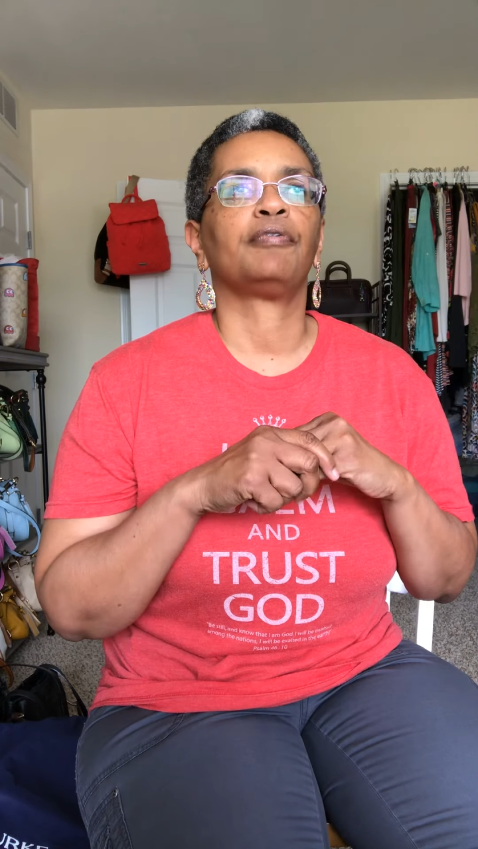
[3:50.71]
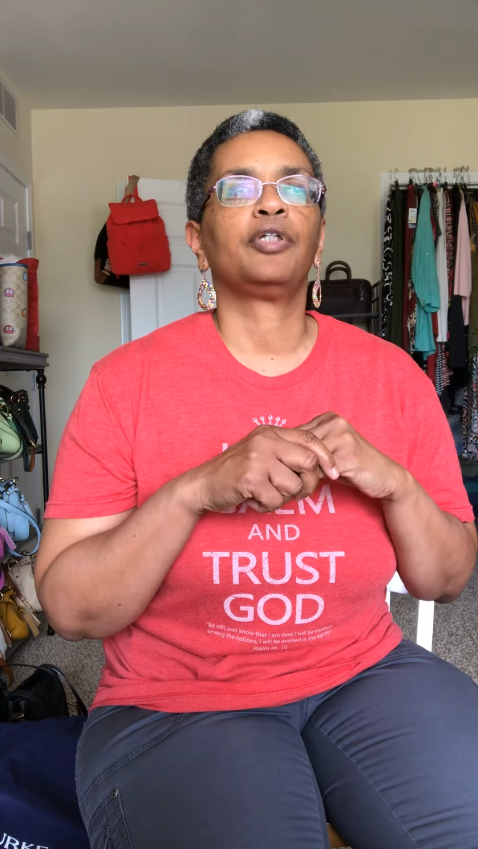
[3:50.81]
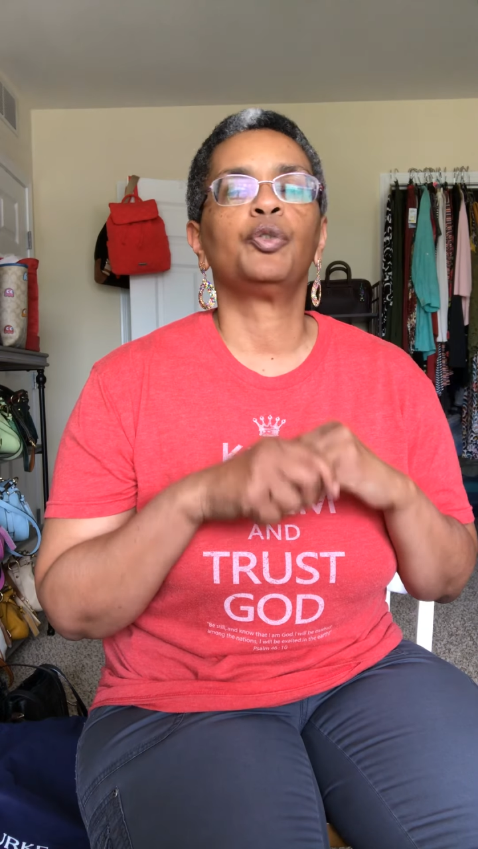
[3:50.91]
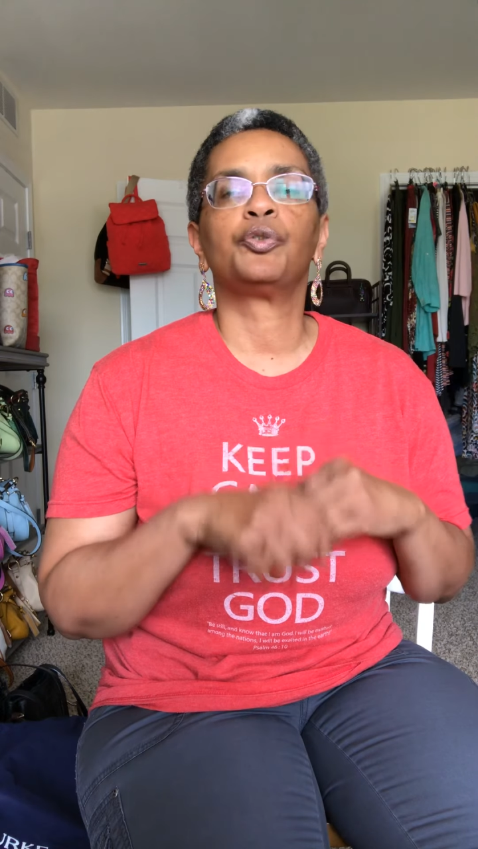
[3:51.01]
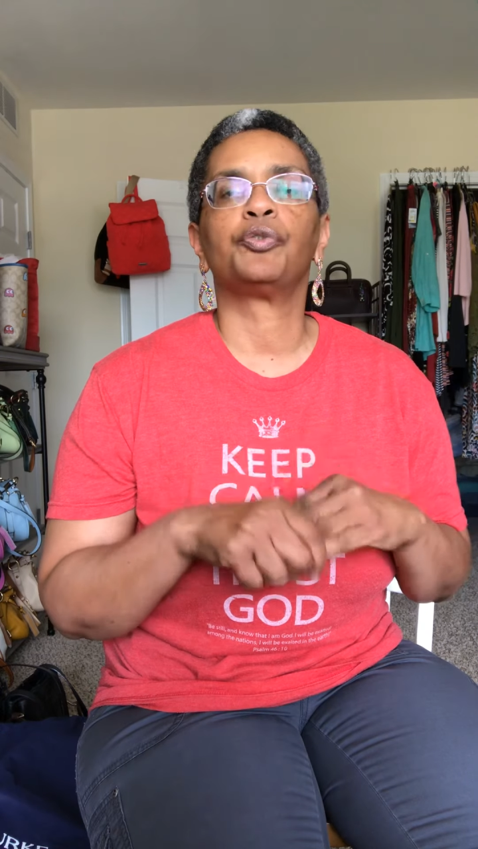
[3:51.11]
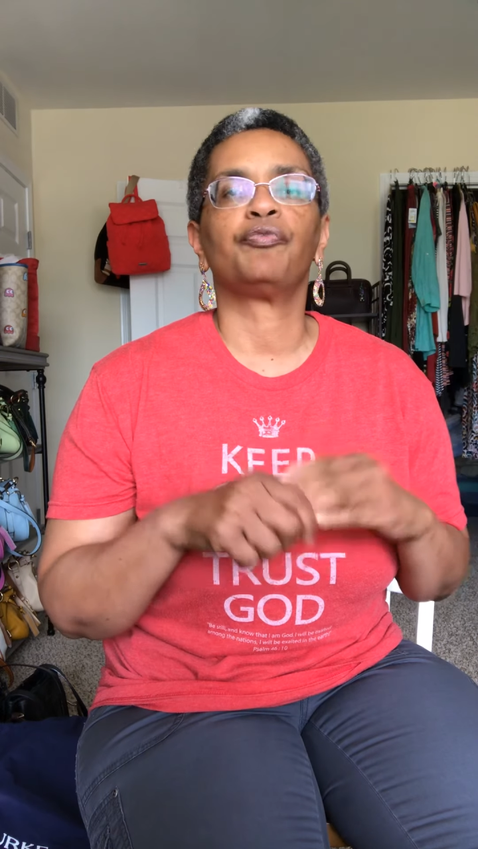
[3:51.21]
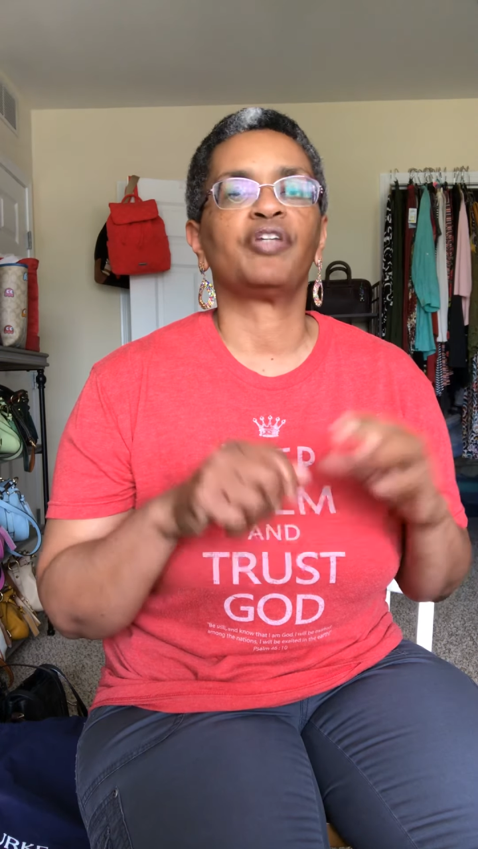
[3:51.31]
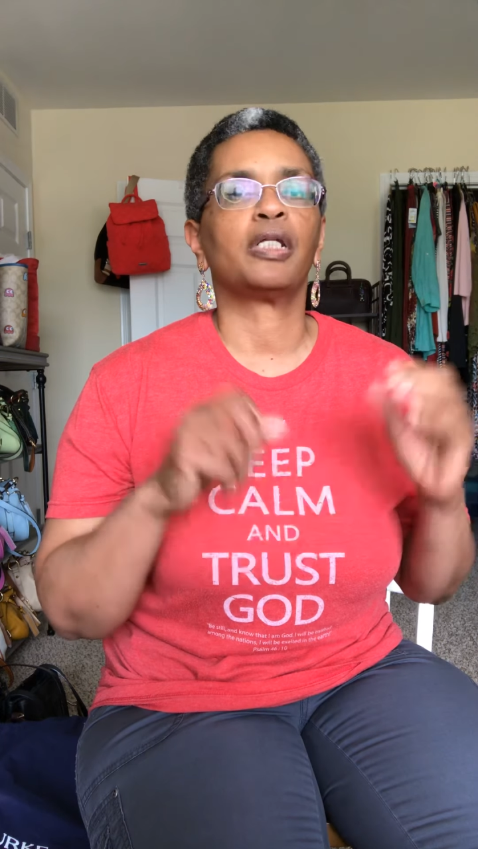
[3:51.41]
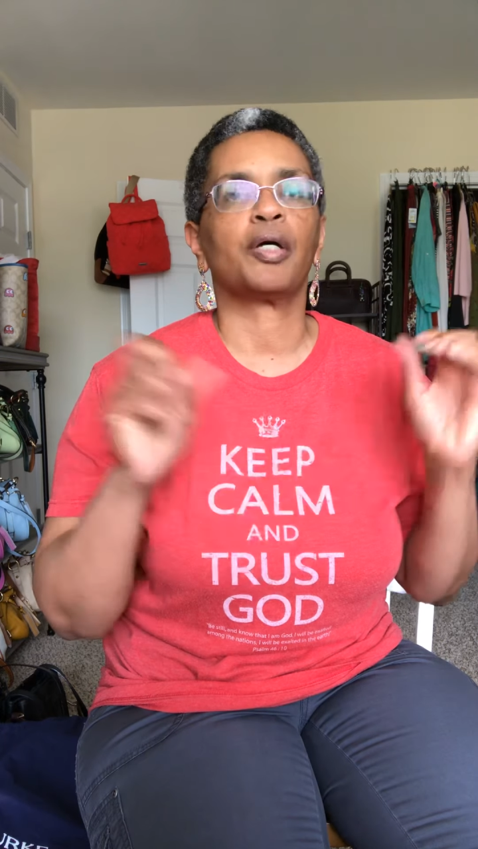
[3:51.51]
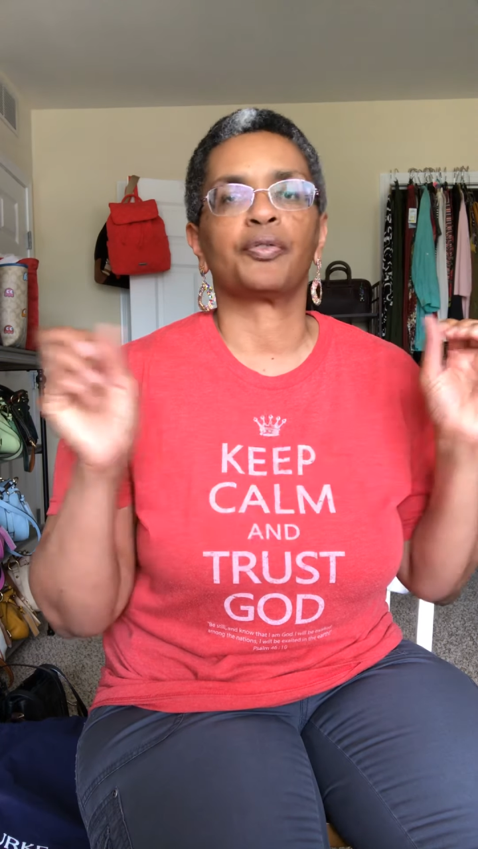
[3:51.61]
youtube
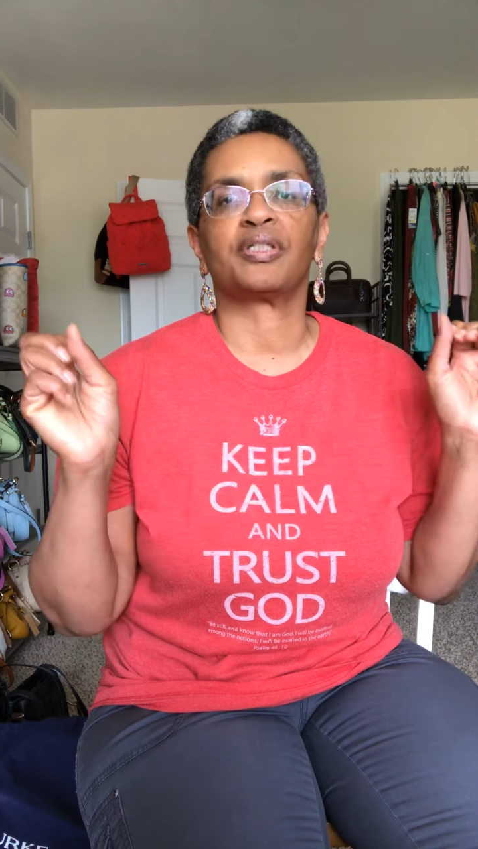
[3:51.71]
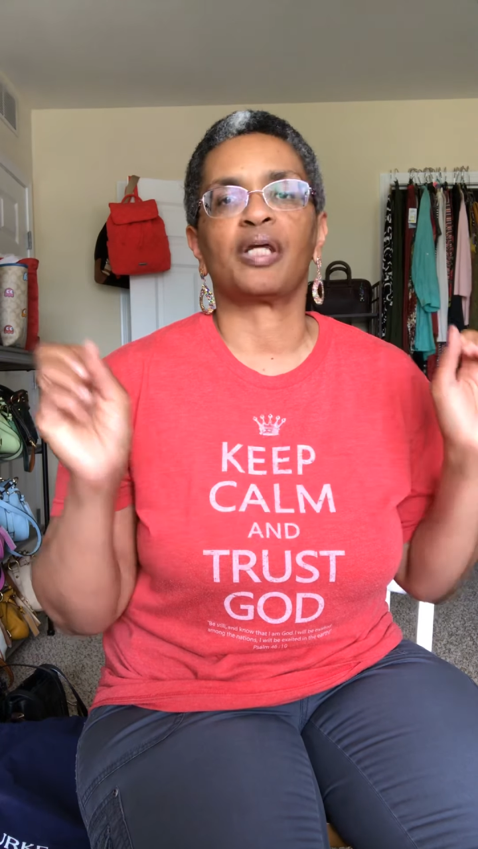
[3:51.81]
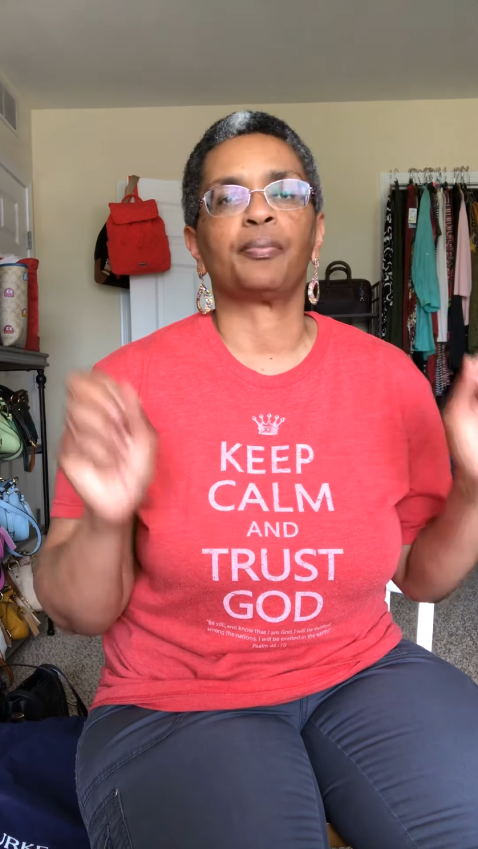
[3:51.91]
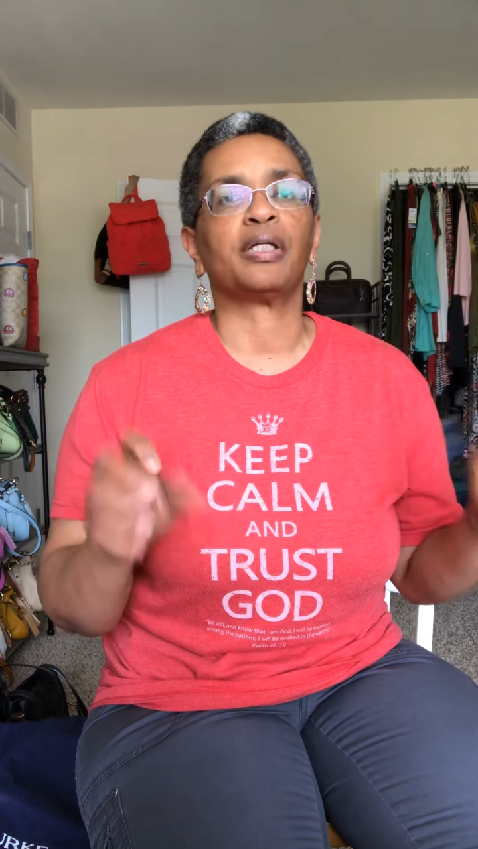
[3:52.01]
videos that are